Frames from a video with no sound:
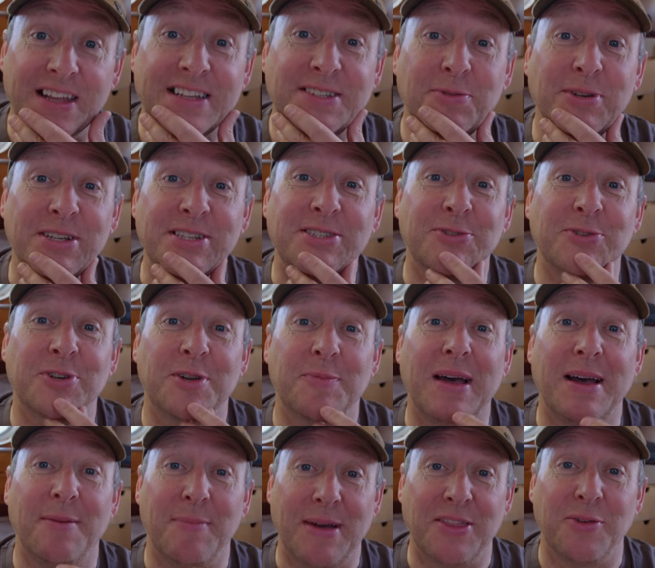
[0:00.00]
That's what it's all
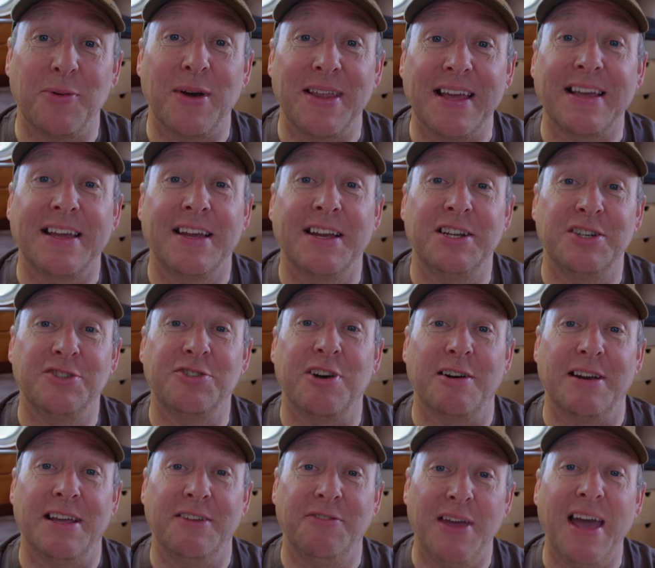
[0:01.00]
about the way they can
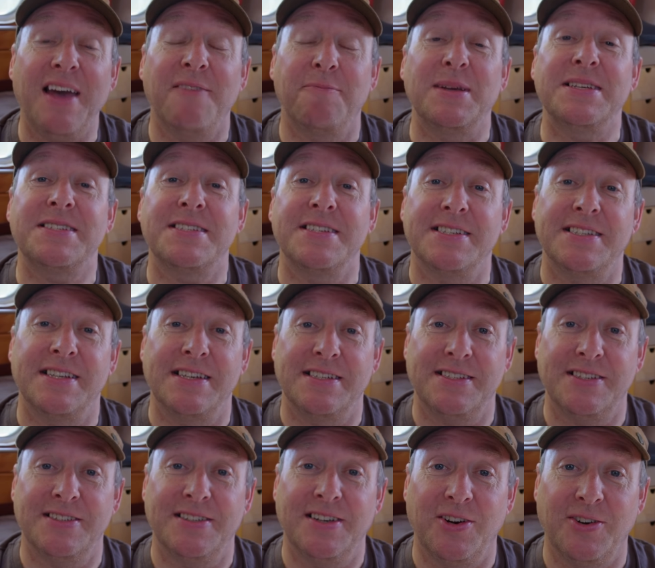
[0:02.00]
control it. If you have
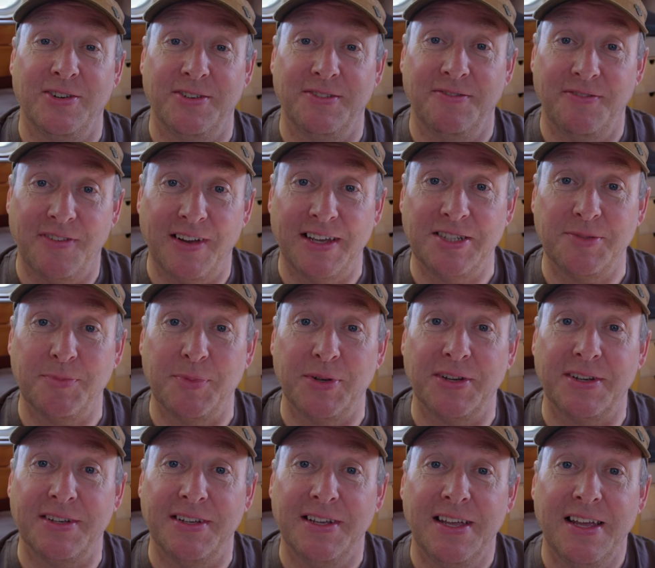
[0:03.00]
businesses on
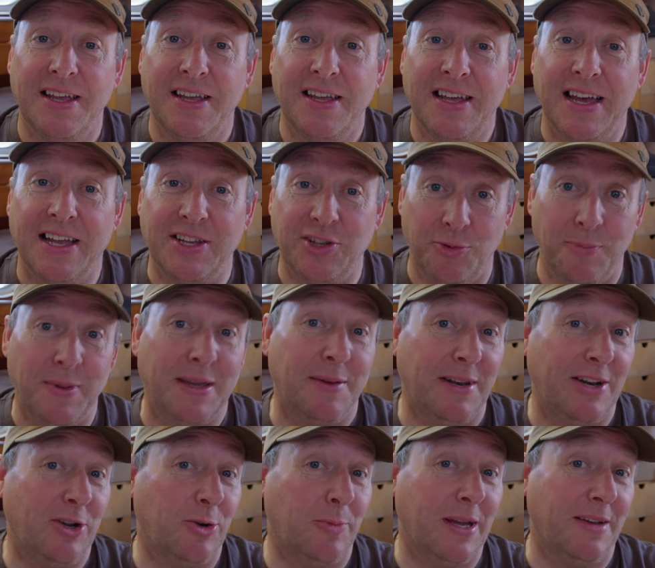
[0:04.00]
Facebook and you be a
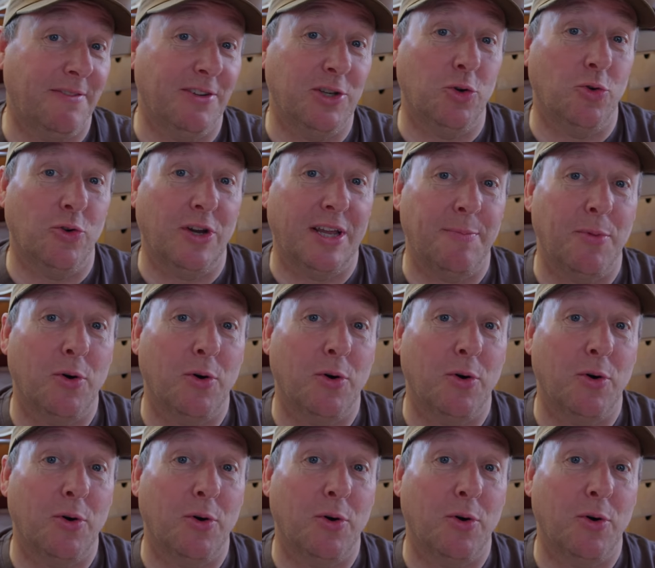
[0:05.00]
little bit of a naughty